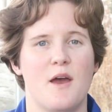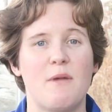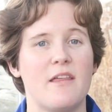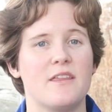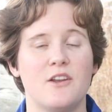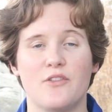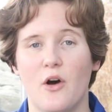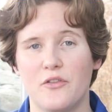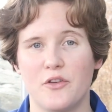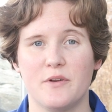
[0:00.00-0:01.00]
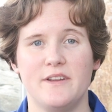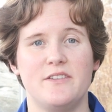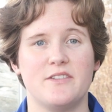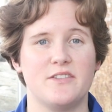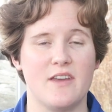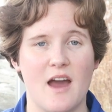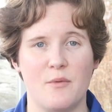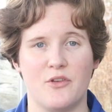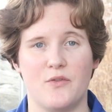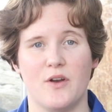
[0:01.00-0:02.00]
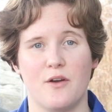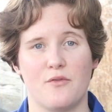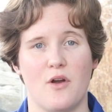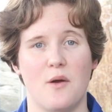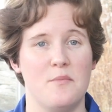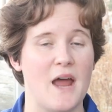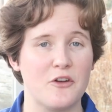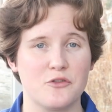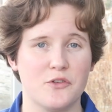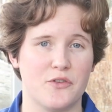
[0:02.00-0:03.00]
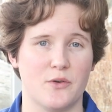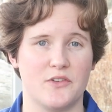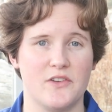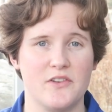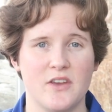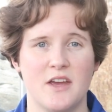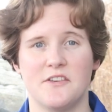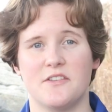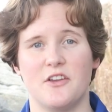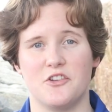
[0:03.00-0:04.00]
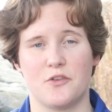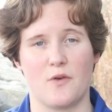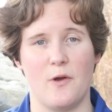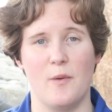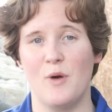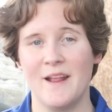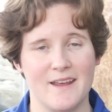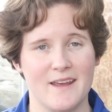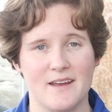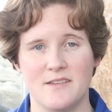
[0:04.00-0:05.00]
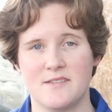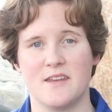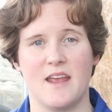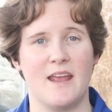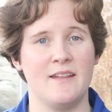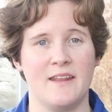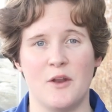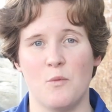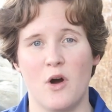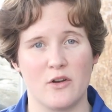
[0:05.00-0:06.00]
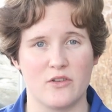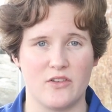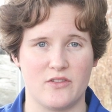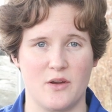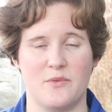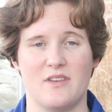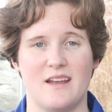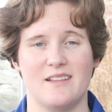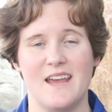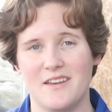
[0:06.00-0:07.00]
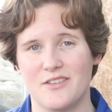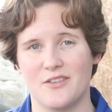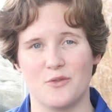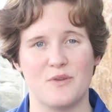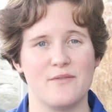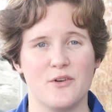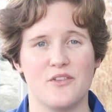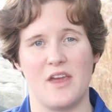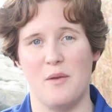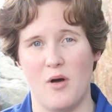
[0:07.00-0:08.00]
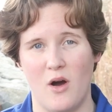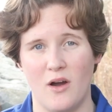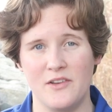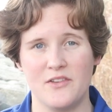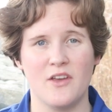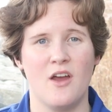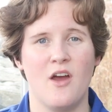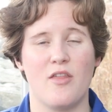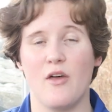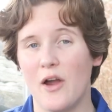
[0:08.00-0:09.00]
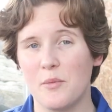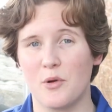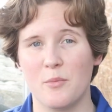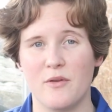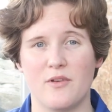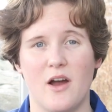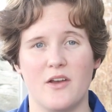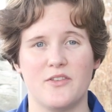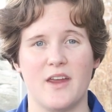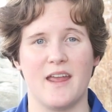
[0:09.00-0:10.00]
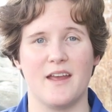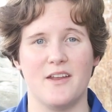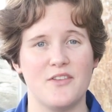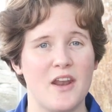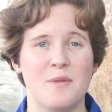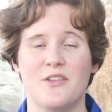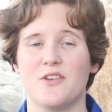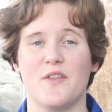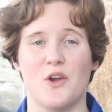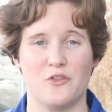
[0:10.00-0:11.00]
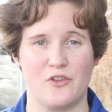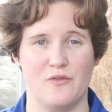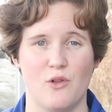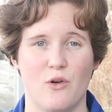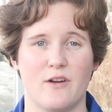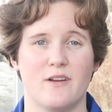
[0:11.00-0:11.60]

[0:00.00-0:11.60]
Methane is also released into the atmosphere from natural sources, such as from wetlands, inland water systems like lakes, rivers, and ponds, thawing permafrost, and sediments on the ocean floor.